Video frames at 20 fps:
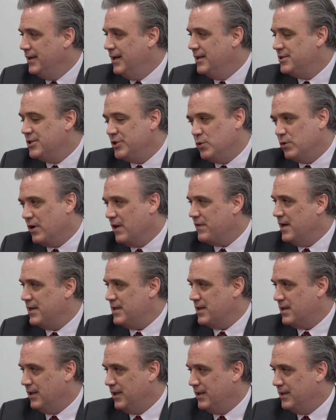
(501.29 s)
is to do it
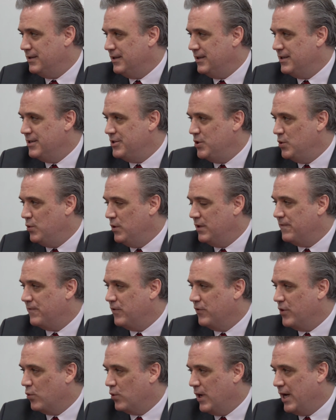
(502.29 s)
authentically and to do it
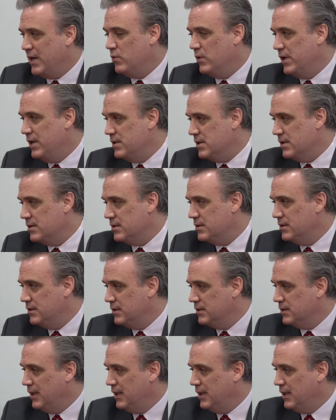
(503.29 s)
for the right reasons.